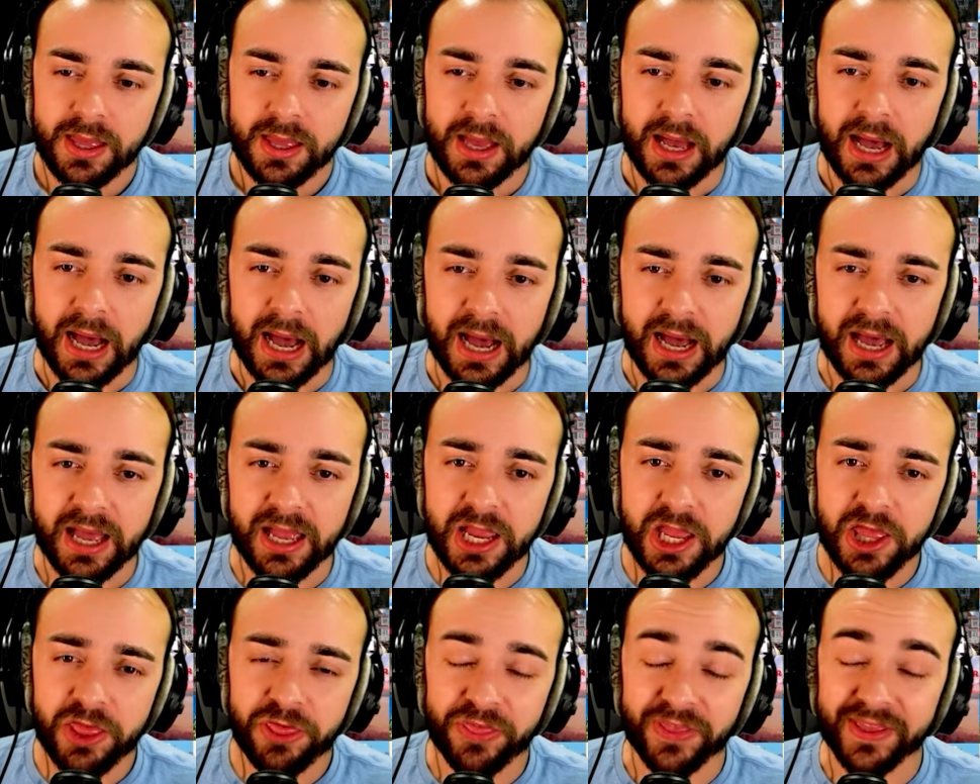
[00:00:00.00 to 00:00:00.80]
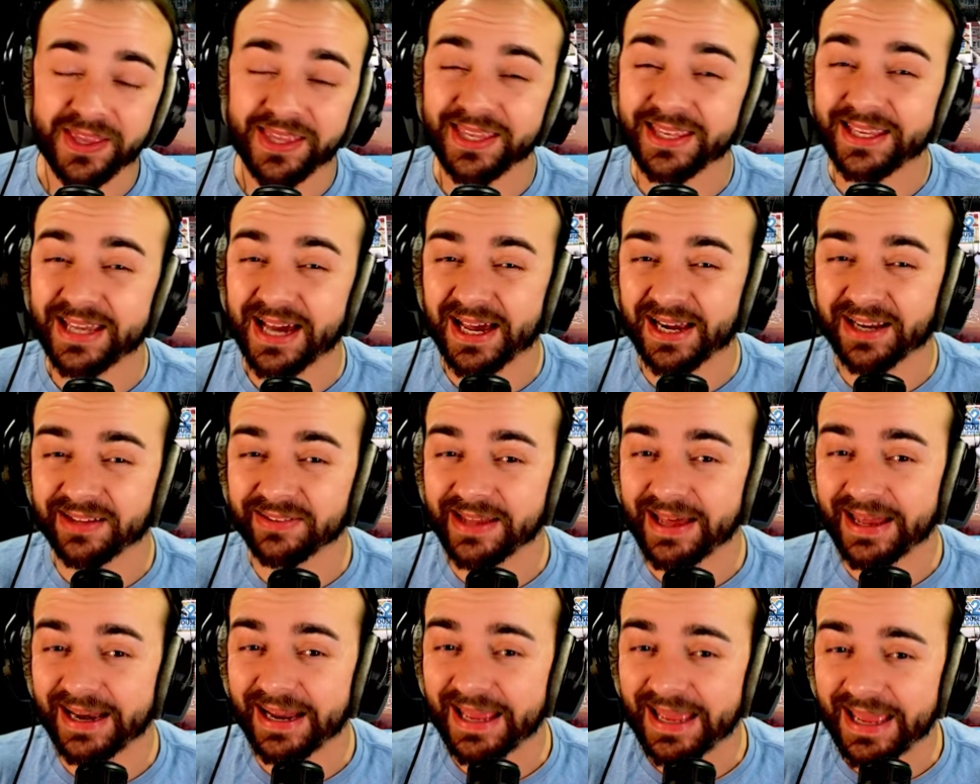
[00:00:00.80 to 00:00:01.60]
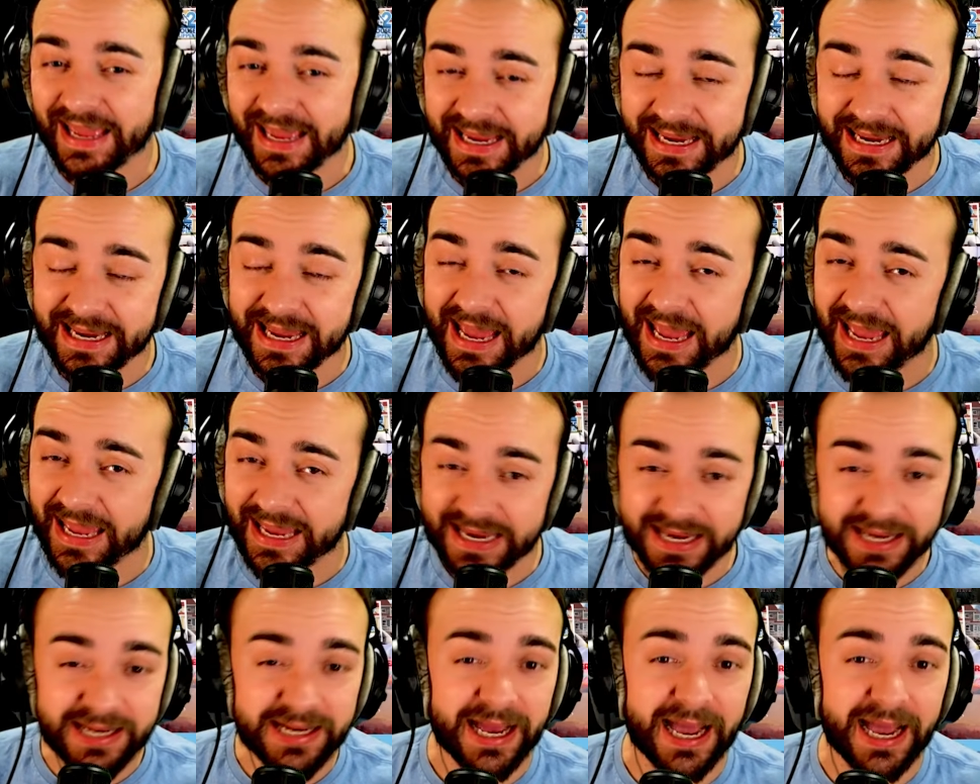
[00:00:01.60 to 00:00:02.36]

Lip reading: I think it got a lot of hate.